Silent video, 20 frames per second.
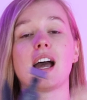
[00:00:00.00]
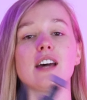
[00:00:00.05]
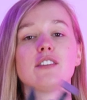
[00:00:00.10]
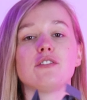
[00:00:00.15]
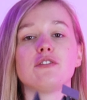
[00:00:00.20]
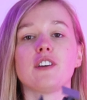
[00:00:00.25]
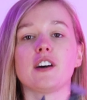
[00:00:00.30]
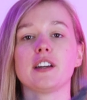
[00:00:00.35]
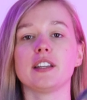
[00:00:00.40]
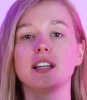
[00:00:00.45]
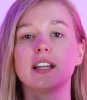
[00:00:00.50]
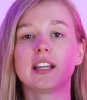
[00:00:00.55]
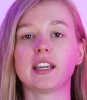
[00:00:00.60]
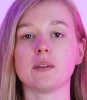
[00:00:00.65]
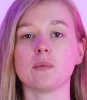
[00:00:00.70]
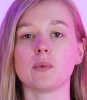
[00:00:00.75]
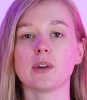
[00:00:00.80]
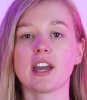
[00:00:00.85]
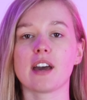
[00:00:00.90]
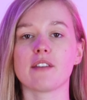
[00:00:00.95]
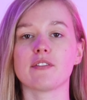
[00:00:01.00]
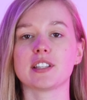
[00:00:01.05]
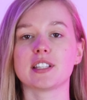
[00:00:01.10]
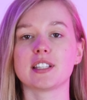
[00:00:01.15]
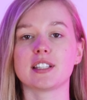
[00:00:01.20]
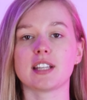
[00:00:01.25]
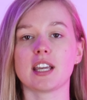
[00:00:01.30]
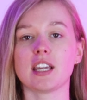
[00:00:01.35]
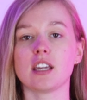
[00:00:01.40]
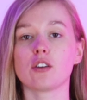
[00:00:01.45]
And finally, we have a
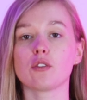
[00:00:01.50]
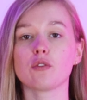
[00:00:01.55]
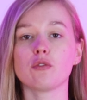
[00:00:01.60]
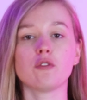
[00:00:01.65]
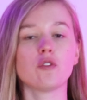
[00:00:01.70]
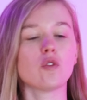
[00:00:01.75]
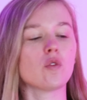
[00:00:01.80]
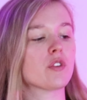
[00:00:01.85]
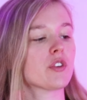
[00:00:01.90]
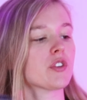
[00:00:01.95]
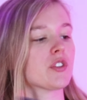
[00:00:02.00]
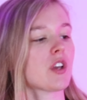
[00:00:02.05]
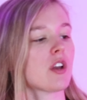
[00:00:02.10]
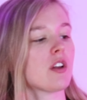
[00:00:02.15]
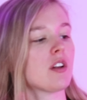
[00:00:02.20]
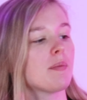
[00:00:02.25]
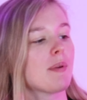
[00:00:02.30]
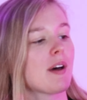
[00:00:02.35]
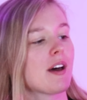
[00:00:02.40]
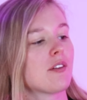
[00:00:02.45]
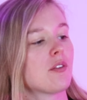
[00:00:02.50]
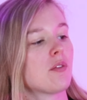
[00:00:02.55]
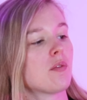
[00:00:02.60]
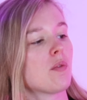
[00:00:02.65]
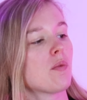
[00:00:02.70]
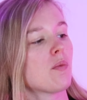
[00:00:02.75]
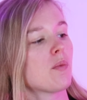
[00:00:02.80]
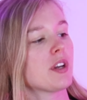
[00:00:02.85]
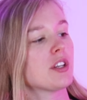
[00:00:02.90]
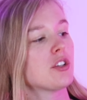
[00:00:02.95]
stake for the solar
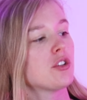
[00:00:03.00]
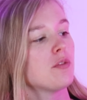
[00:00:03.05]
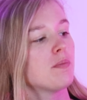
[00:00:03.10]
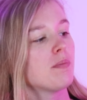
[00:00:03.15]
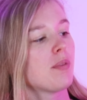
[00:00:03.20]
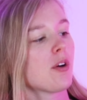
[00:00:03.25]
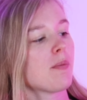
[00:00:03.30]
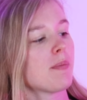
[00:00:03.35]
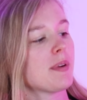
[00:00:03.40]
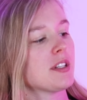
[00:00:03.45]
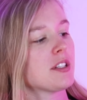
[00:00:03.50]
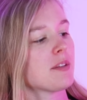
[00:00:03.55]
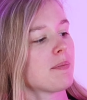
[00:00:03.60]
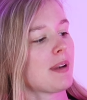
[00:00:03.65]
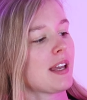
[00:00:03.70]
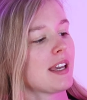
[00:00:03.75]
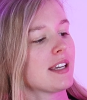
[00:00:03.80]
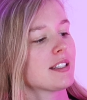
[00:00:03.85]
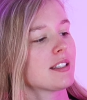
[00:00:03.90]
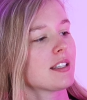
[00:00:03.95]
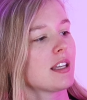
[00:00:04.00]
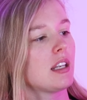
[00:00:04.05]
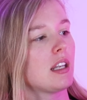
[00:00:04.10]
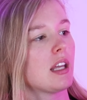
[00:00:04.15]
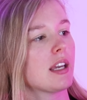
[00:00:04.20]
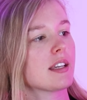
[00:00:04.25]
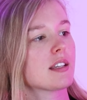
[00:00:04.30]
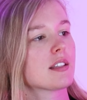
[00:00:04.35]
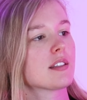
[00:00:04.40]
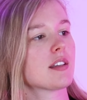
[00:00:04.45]
panel, which you pop into place
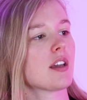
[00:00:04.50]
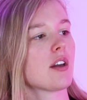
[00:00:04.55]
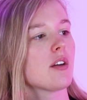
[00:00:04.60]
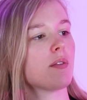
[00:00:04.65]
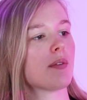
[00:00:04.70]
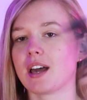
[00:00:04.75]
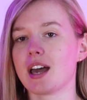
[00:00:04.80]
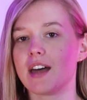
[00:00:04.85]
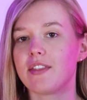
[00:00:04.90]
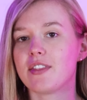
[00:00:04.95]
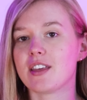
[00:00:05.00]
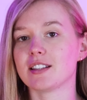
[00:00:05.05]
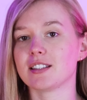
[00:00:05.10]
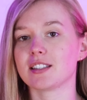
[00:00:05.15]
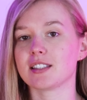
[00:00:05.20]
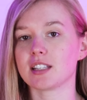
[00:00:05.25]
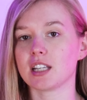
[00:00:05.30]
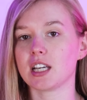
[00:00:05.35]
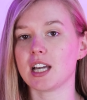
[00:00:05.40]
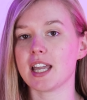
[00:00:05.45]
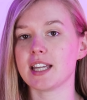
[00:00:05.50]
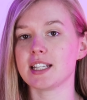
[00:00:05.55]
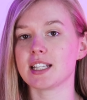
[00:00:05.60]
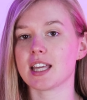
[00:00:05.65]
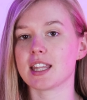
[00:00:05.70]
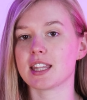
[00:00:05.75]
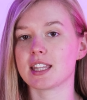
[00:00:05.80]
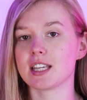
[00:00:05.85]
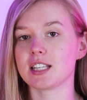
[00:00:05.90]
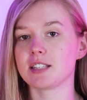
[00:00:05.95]
like so, and then slide
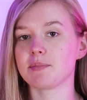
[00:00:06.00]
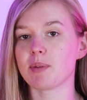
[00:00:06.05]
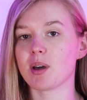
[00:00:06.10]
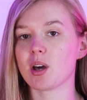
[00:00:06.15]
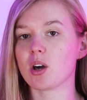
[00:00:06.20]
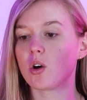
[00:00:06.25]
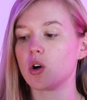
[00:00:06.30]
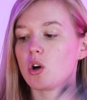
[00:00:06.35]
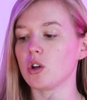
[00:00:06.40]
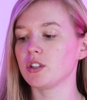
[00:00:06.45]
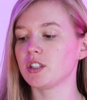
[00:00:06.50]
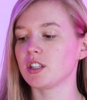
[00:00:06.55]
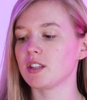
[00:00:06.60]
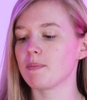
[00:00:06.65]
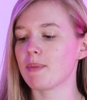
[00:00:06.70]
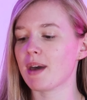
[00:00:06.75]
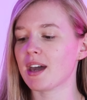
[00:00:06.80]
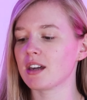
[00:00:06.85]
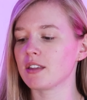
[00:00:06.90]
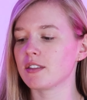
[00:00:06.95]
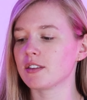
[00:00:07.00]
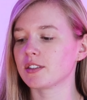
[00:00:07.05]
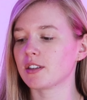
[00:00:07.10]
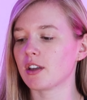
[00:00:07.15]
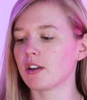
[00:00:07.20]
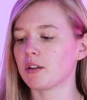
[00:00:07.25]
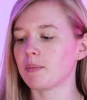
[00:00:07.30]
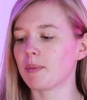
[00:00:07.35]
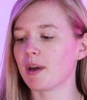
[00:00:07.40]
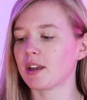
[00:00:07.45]
this part onto the back of the
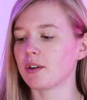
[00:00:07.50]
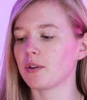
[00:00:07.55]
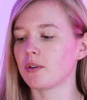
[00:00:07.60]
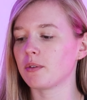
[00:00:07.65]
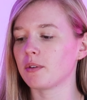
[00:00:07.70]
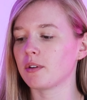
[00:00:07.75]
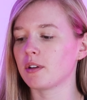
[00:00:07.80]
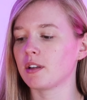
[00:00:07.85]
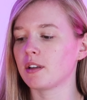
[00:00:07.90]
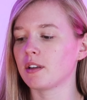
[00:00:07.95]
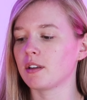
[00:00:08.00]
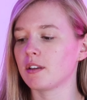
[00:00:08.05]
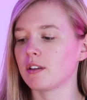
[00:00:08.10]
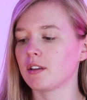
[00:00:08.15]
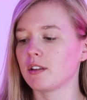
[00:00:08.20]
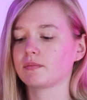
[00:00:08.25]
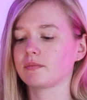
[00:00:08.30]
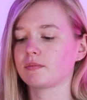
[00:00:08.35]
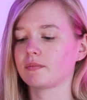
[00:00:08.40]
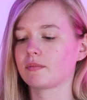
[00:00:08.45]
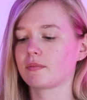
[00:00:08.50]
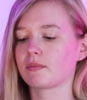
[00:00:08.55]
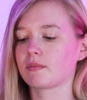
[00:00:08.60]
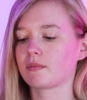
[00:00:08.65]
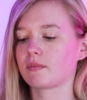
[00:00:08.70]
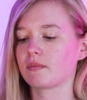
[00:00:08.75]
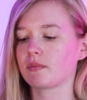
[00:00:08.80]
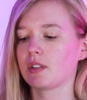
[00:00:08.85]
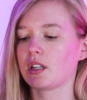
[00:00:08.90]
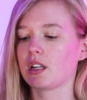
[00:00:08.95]
solar panel,
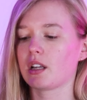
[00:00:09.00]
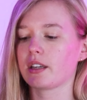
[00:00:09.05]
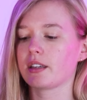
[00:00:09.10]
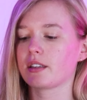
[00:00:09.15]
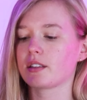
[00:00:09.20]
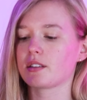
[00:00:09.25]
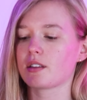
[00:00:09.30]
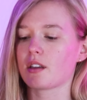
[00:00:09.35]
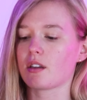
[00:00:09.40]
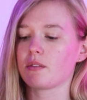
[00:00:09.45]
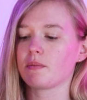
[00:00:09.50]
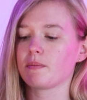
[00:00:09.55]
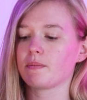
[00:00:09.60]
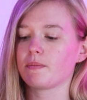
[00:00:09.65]
like so.